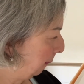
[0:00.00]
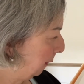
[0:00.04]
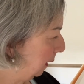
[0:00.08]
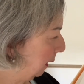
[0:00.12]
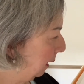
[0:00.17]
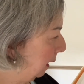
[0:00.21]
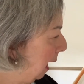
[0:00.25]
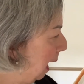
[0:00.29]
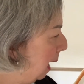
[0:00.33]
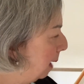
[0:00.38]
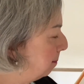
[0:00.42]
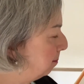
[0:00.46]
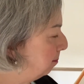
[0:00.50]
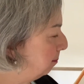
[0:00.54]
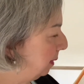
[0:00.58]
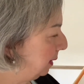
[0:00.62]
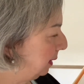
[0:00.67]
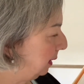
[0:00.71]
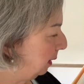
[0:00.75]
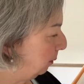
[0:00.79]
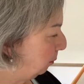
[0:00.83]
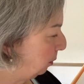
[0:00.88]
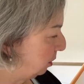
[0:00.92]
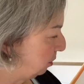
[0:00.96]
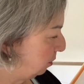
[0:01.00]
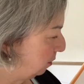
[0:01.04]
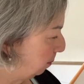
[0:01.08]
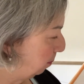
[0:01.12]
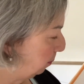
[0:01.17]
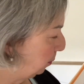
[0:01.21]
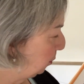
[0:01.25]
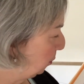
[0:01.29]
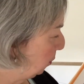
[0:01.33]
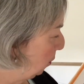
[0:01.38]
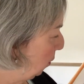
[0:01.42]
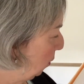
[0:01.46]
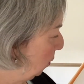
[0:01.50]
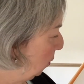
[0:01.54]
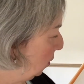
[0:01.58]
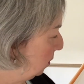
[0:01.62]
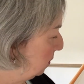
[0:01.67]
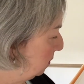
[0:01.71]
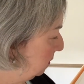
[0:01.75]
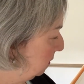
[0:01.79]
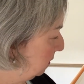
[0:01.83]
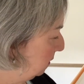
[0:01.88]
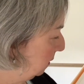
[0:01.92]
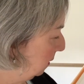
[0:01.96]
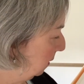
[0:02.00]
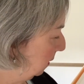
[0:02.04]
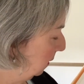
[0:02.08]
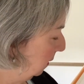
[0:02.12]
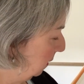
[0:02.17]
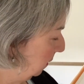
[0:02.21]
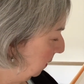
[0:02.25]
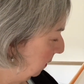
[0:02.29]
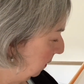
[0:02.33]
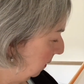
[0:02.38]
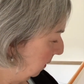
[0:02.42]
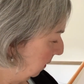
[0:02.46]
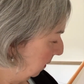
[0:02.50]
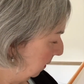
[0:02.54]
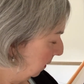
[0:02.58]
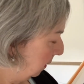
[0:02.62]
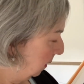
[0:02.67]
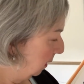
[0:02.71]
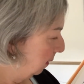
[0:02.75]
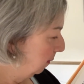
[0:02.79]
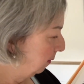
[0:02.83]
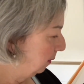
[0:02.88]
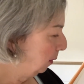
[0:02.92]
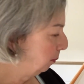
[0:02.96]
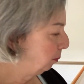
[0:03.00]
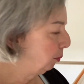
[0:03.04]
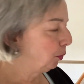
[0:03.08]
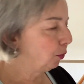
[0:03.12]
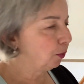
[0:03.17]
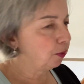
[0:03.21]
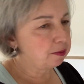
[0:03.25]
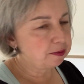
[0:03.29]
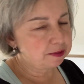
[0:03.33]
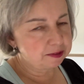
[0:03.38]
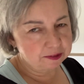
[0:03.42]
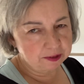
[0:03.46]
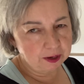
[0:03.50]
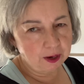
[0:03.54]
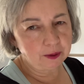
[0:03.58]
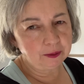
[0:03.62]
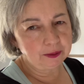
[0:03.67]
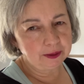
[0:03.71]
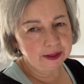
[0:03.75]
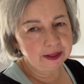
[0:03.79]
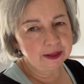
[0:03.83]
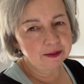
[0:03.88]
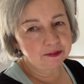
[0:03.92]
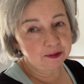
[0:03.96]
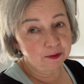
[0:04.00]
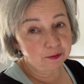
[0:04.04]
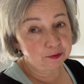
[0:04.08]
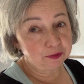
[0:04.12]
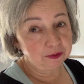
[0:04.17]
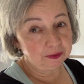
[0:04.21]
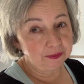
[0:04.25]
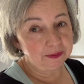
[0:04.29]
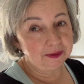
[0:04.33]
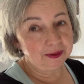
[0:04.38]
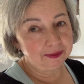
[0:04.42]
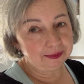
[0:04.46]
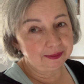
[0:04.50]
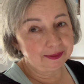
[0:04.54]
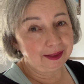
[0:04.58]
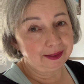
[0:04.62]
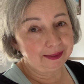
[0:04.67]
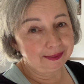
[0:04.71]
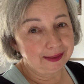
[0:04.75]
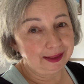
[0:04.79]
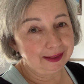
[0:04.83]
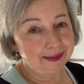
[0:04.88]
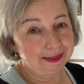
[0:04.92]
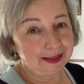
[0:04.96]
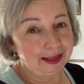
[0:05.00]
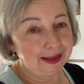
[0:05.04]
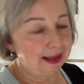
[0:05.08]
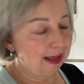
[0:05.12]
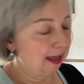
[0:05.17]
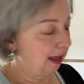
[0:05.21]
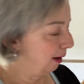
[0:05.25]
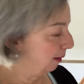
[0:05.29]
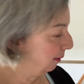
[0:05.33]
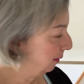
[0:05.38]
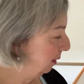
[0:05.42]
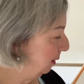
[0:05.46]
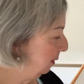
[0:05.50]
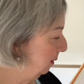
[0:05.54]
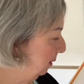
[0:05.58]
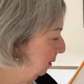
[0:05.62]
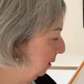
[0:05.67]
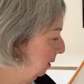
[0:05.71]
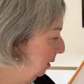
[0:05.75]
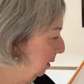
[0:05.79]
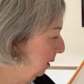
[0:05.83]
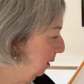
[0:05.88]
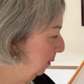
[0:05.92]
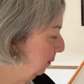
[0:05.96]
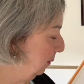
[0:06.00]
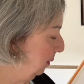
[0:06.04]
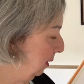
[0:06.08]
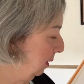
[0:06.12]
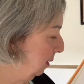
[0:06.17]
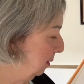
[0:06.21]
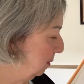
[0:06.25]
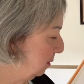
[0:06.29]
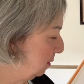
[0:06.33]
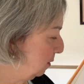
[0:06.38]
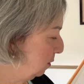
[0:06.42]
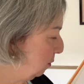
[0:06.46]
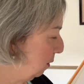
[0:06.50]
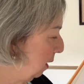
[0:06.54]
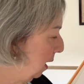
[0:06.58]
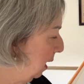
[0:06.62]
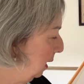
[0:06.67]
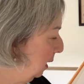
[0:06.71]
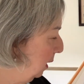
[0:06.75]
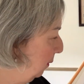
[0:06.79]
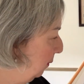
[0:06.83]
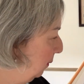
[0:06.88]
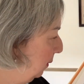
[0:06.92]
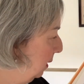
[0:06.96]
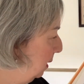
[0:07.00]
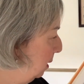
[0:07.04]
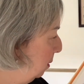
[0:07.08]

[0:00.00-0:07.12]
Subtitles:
gamberi, which are prawns. The prawns totally are different than they are here in Australia or in